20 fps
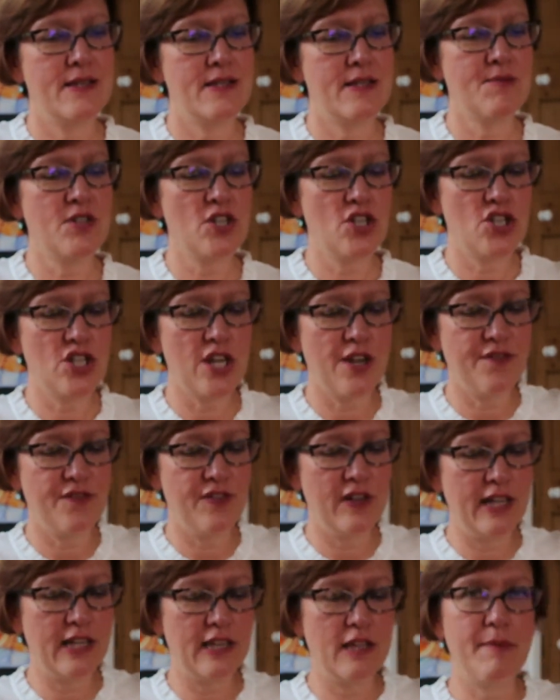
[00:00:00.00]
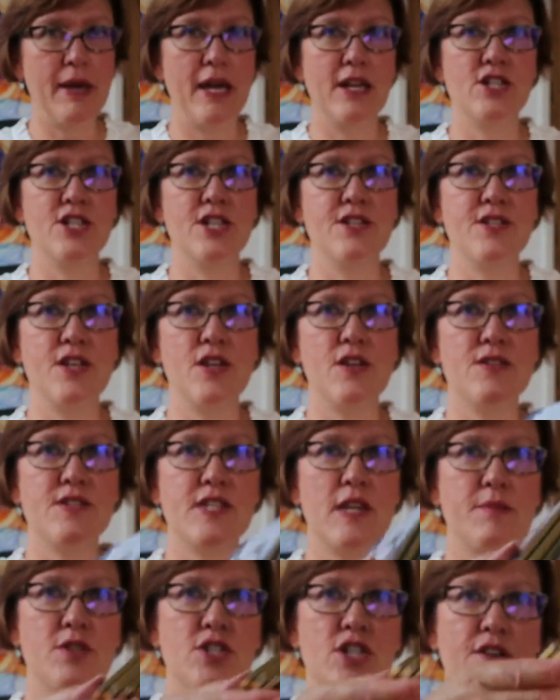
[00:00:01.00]
So I'm just shuffling them, actually, so you can
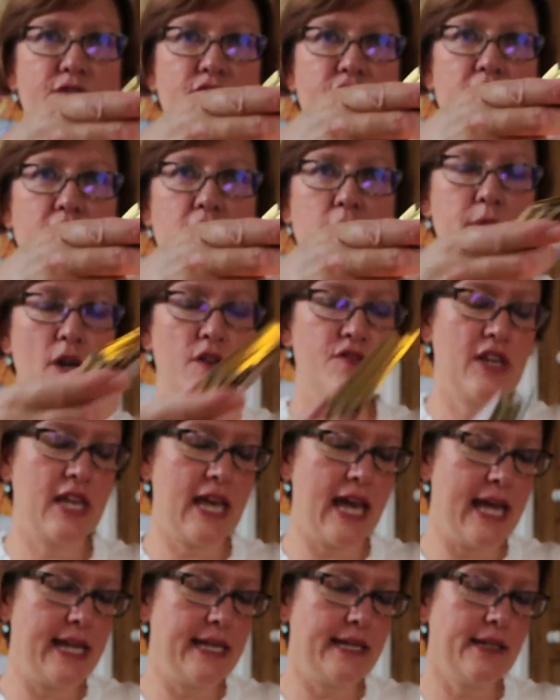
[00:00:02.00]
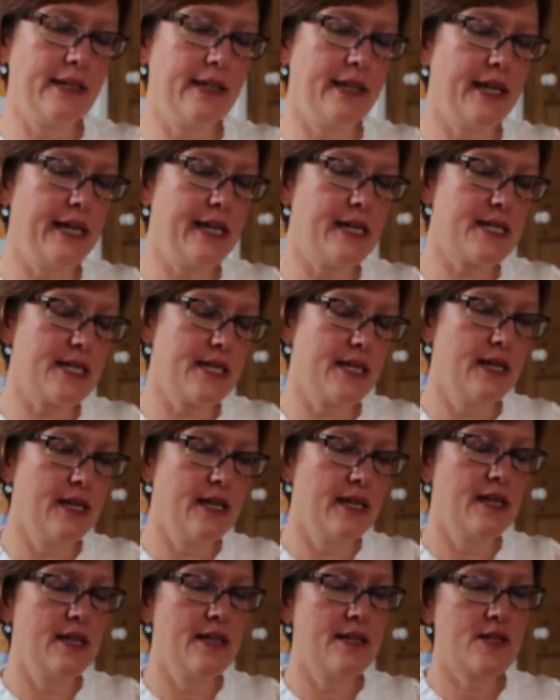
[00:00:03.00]
see I'm shuffling them over candlelight.
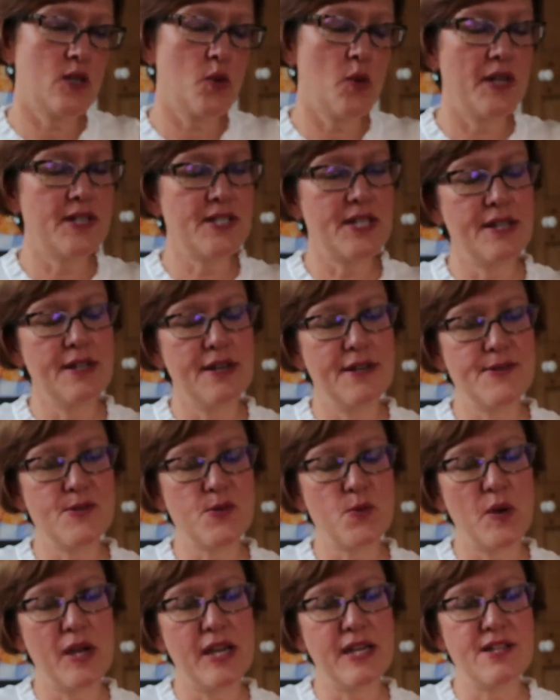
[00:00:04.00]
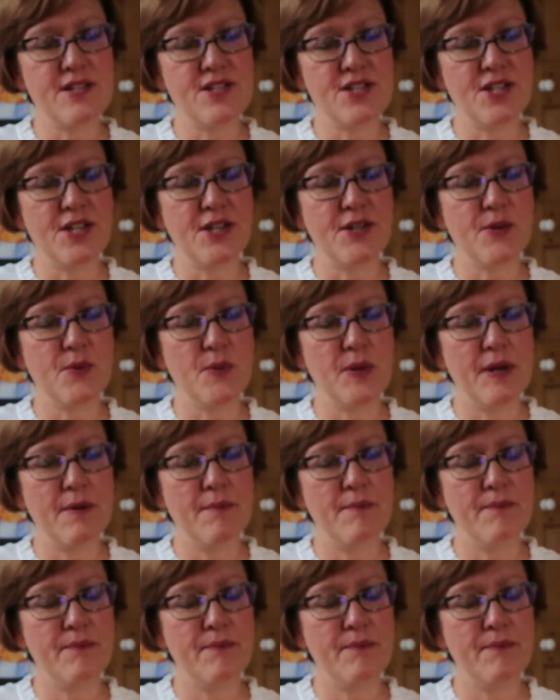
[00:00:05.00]
It's quite a nice way to